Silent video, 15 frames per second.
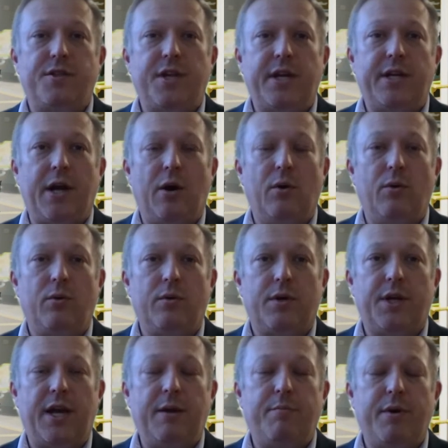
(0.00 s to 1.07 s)
City
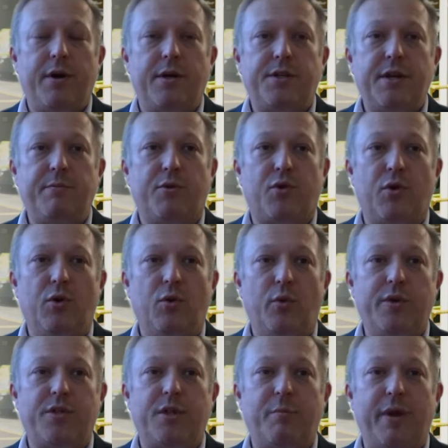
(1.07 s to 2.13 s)
goalkeeper Tim Krul
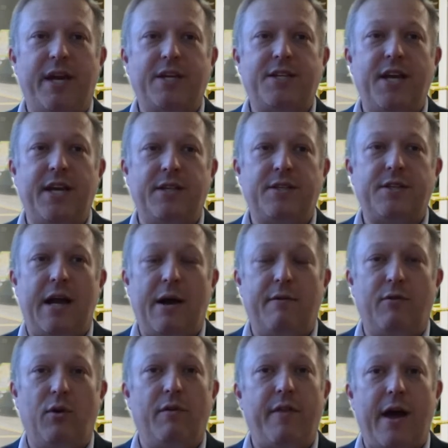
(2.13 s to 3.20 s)
was the biggest hits out of
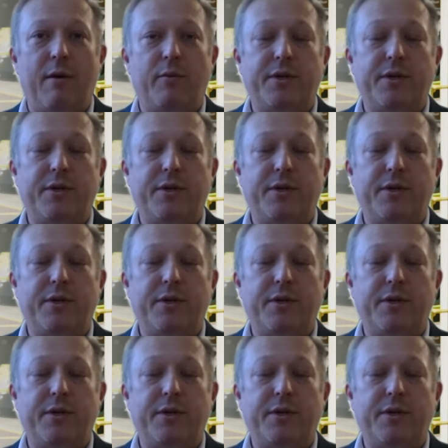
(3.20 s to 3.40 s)
all of that,